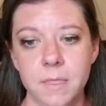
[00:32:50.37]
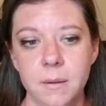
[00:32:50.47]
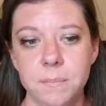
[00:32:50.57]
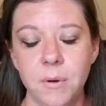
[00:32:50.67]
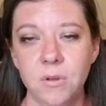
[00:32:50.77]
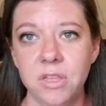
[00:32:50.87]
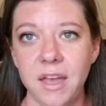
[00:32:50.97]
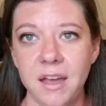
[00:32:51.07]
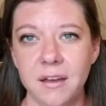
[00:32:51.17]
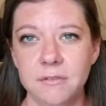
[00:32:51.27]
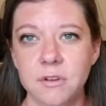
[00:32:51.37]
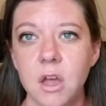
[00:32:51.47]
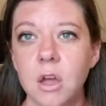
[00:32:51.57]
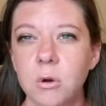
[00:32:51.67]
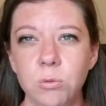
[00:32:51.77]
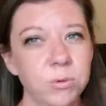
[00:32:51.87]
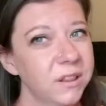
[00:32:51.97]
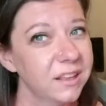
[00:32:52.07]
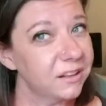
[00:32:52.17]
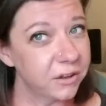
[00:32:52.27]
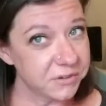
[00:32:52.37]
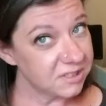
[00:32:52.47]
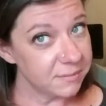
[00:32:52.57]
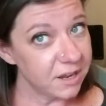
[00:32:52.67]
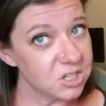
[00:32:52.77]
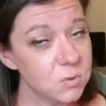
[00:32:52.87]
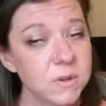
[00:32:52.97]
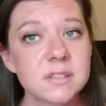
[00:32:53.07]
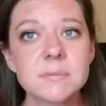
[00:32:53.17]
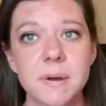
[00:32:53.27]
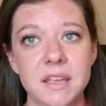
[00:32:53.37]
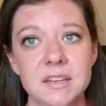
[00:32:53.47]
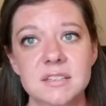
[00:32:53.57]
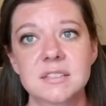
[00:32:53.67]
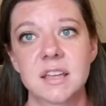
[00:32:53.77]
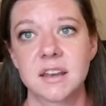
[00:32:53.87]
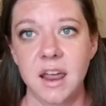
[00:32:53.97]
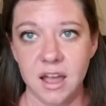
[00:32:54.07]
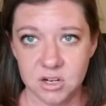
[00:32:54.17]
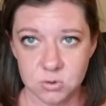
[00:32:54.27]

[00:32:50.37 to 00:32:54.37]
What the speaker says: really close to matching wheels. Mine is an actual Ashford traditional,